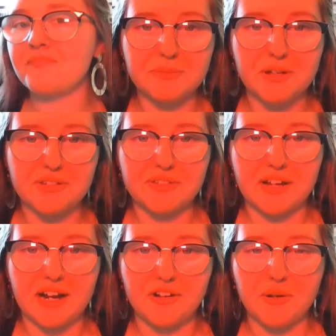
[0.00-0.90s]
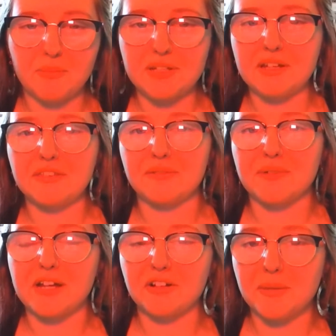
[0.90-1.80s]
Especially the higher up we get, the
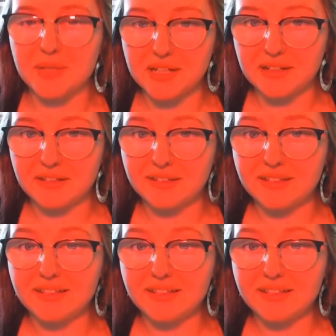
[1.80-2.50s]
redder I'm getting.